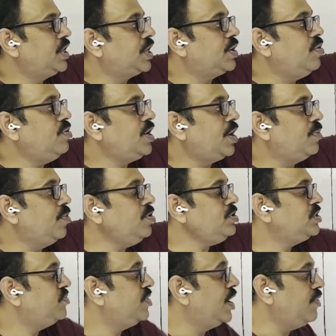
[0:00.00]
account
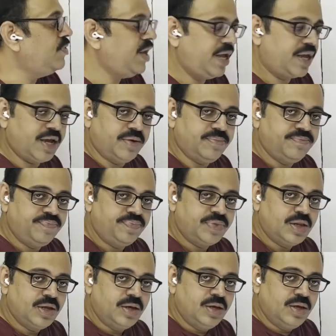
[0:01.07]
amounts we have taken.
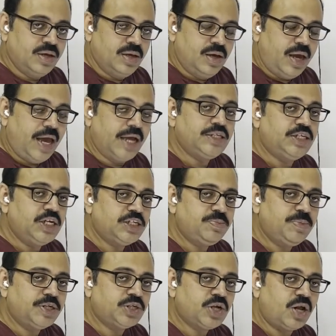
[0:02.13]

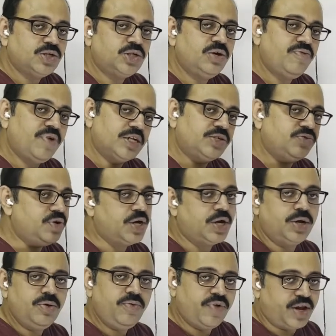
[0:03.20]
Adjustments also once we
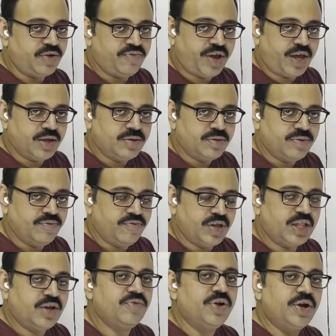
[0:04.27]
have to verify
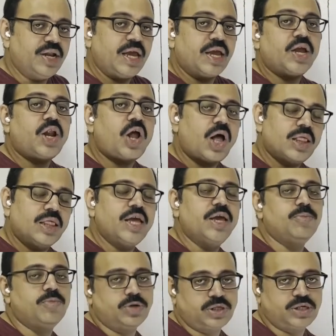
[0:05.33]
whether we have taken all the
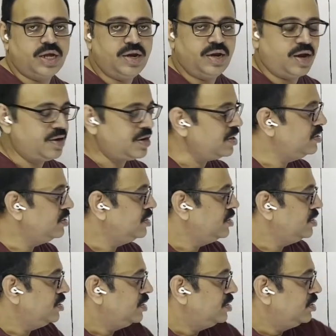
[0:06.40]
amounts or not.
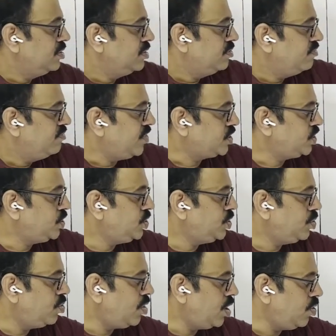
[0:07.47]
First
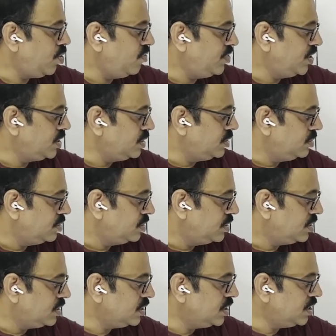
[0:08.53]
two are over.
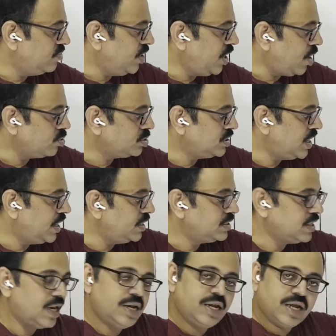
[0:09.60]
Third one, outstanding
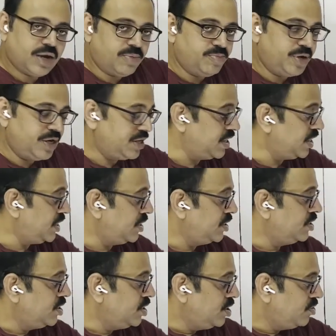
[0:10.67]
is already
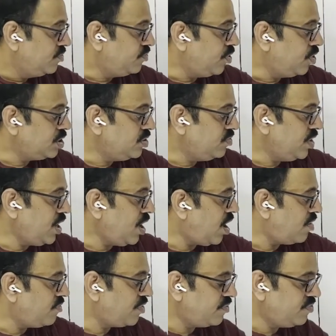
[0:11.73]
completed. Fourth one,
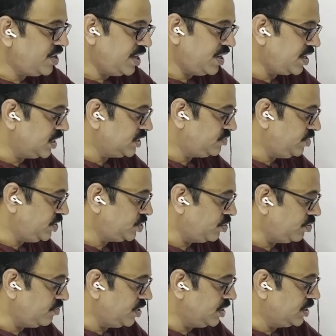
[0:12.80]
half of the entrance fee is
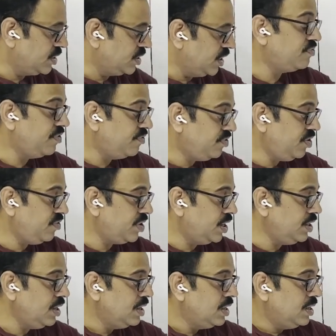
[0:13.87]
over. Fifth
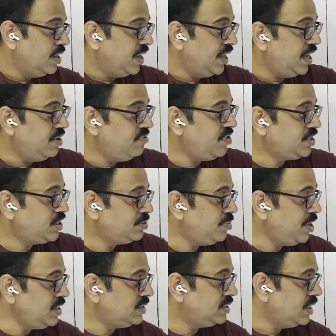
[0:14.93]
one,
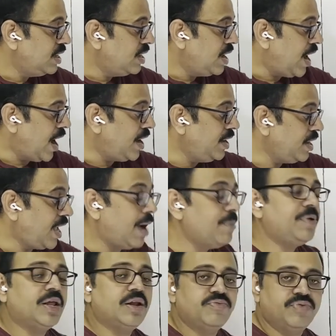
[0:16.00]
investments and
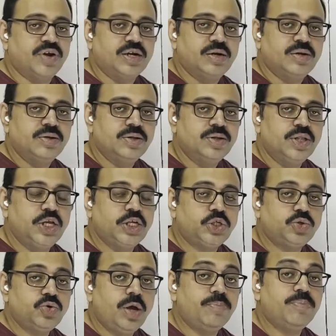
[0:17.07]
capital fund. These
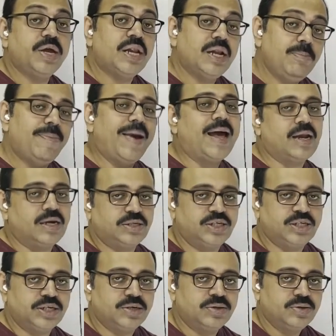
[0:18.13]
two appear in balance
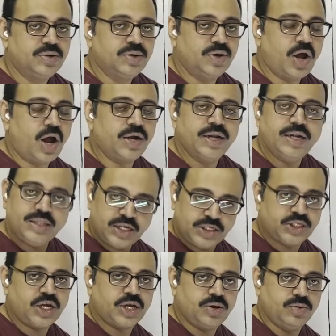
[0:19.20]
sheet, not in
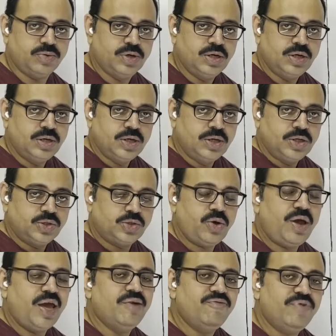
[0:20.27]
this account. So
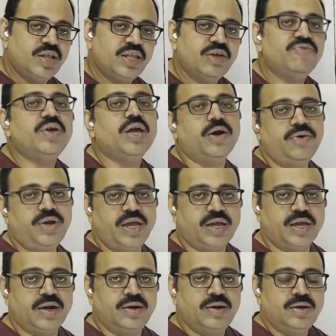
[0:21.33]
everything we have
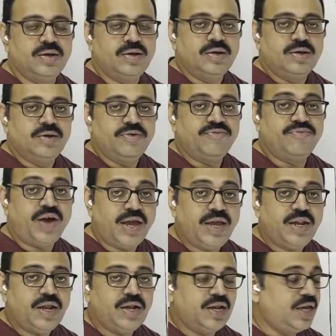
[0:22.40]
taken.
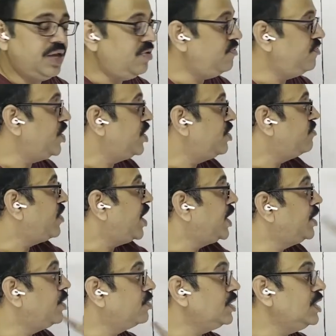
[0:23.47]
Finally, we have to
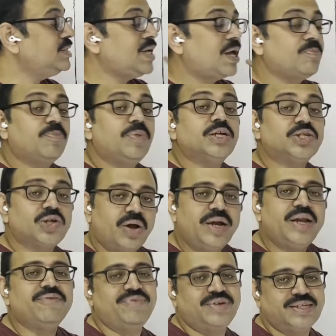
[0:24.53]
find out the surplus or
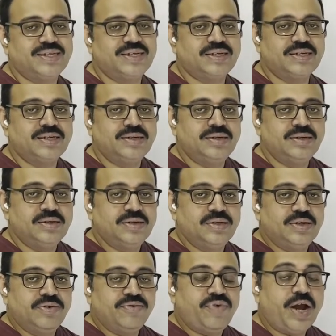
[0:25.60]
deficit.
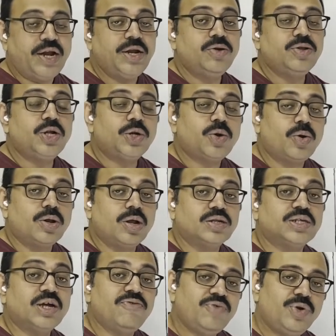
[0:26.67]
Find out the
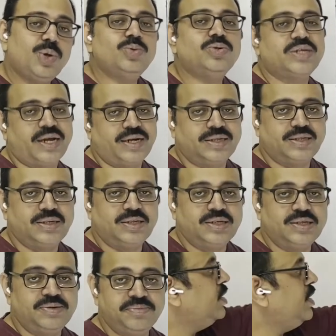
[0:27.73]
totals of two
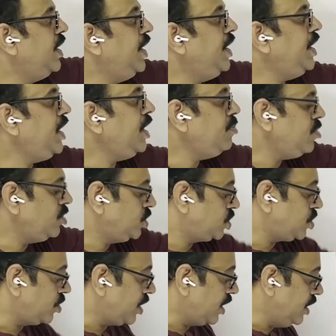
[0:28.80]
sides. Credit amounts
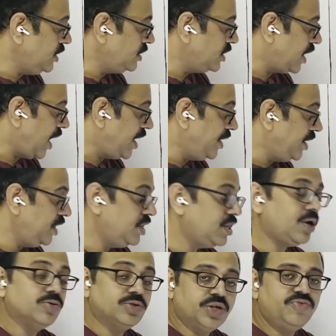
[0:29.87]
total is
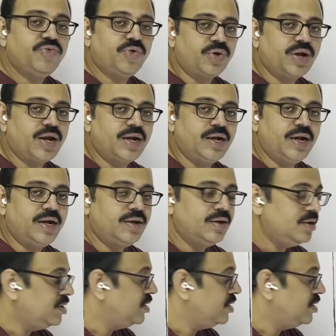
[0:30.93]
19,400.